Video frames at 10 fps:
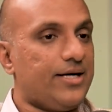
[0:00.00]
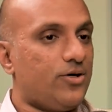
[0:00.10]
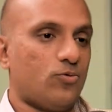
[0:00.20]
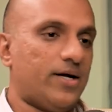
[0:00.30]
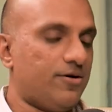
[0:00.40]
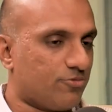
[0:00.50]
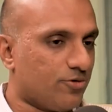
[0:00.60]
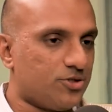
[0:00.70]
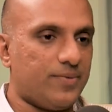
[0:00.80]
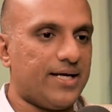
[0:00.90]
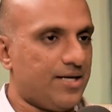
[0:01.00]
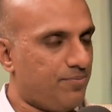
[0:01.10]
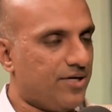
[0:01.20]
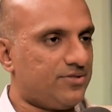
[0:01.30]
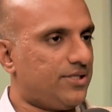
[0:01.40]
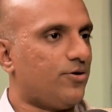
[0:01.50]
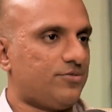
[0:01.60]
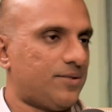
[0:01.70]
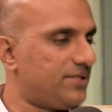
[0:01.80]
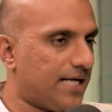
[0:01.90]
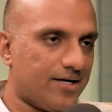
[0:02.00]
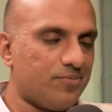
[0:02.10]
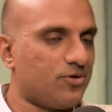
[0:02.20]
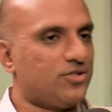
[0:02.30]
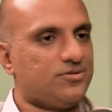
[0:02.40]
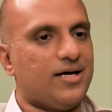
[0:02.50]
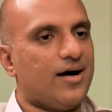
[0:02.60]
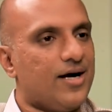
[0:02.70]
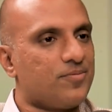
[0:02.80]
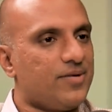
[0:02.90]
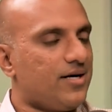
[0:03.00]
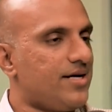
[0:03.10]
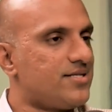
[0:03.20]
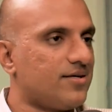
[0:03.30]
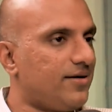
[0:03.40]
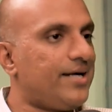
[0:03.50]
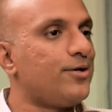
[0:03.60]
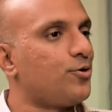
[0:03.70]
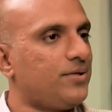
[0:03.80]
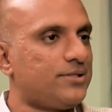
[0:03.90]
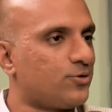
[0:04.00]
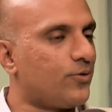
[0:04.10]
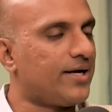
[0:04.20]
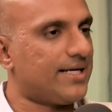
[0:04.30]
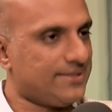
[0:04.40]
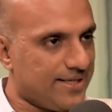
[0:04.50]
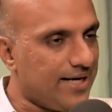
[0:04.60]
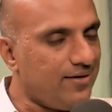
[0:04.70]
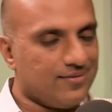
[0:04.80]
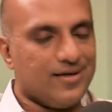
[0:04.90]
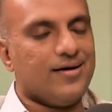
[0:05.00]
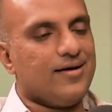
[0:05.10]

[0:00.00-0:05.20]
They need to, one, of course, be an NBFC of some standing, because ultimately it's 80 rupees is going as a debt.